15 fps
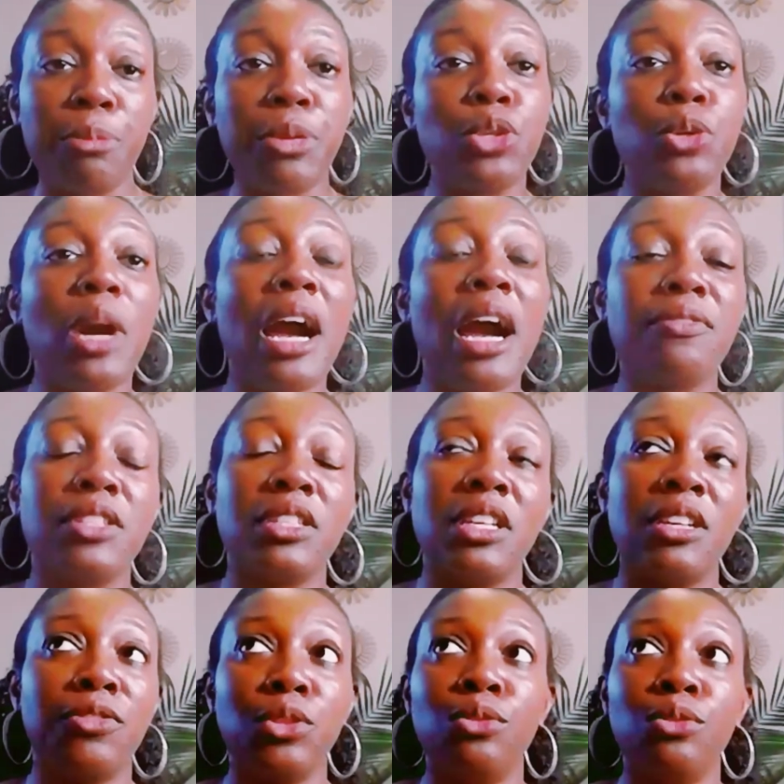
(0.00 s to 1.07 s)
But you have to
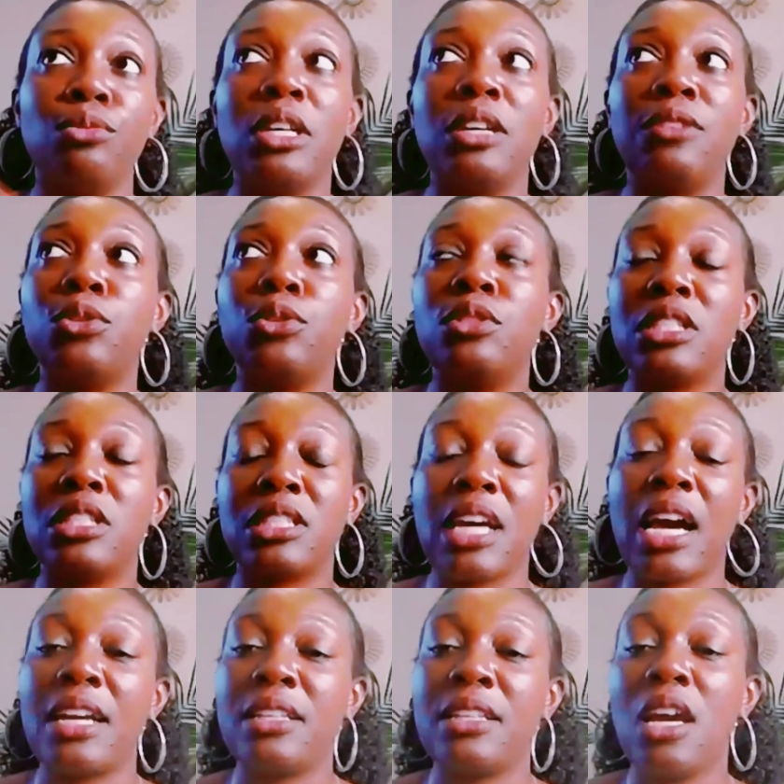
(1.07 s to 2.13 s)
if you if you
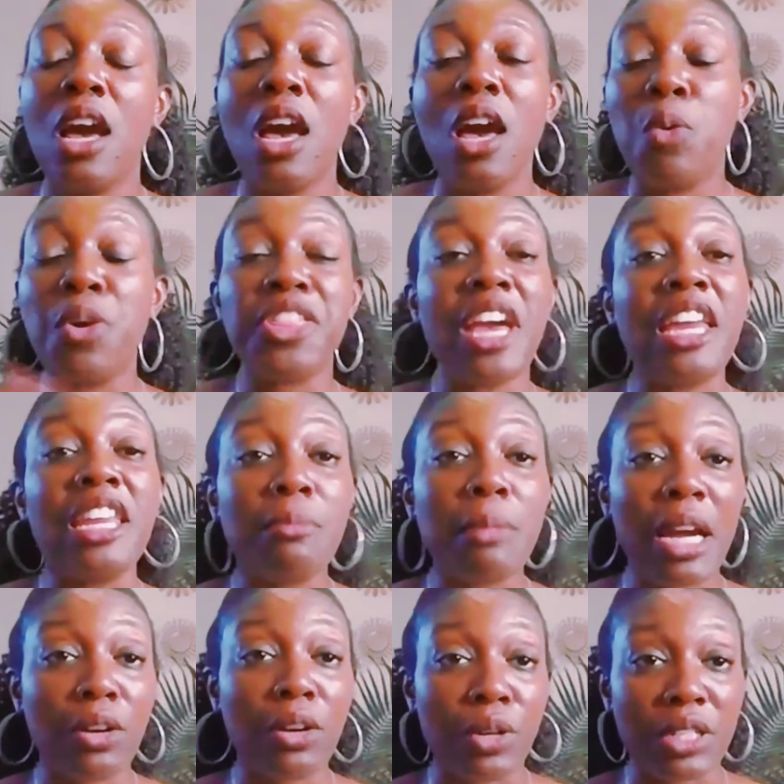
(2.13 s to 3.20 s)
decide with any of my
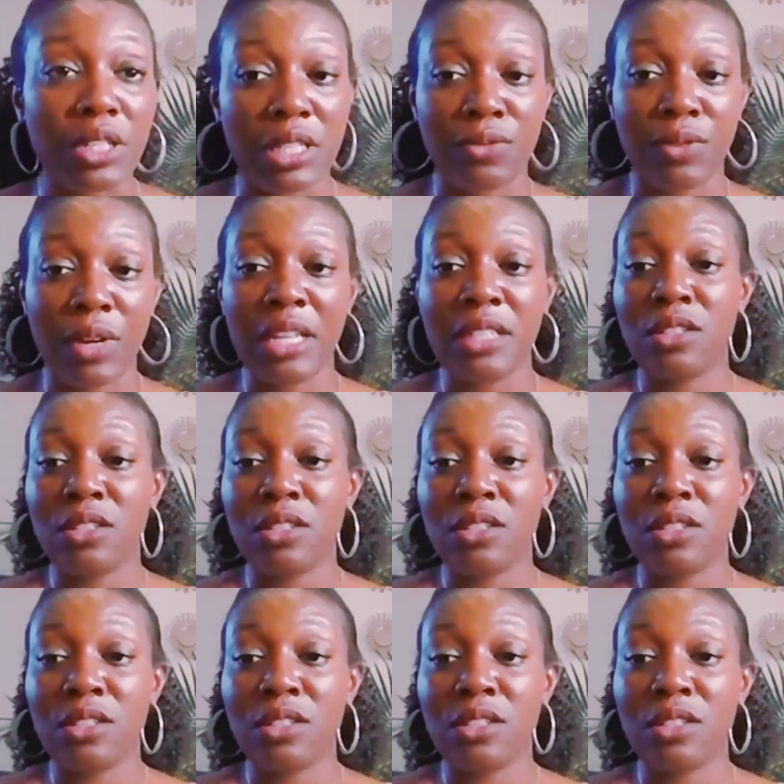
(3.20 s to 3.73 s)
courses, right?